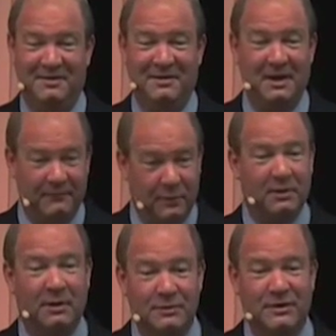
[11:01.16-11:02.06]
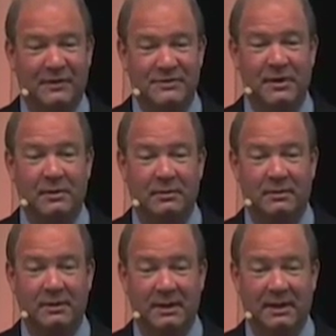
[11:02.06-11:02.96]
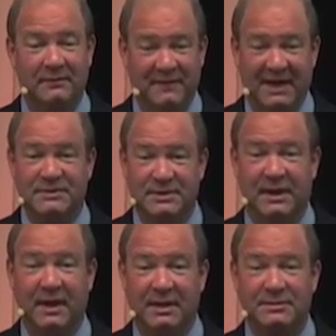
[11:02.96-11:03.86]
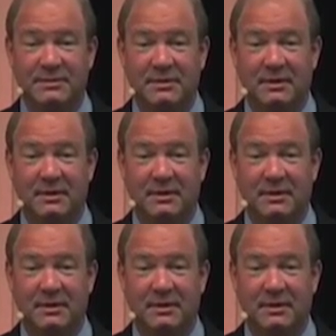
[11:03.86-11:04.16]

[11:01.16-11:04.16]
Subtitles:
can foreclose on this note if that's the case,